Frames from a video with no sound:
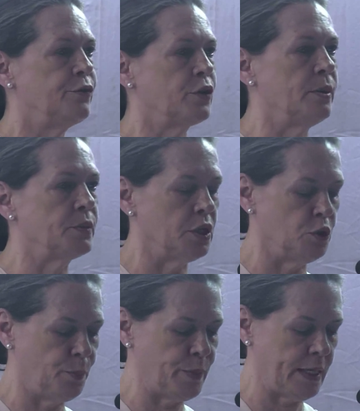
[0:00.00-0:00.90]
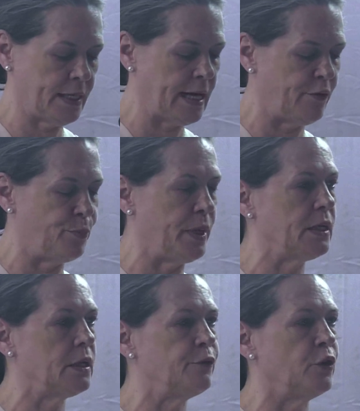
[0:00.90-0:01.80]
from the UPA
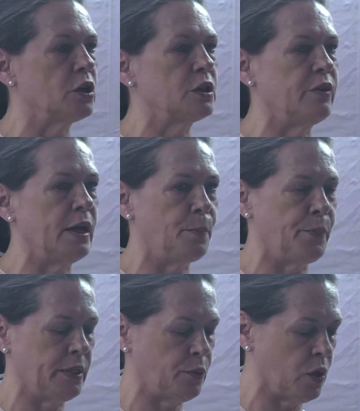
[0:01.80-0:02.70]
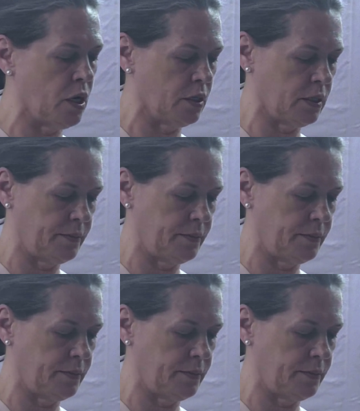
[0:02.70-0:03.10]
government for development work.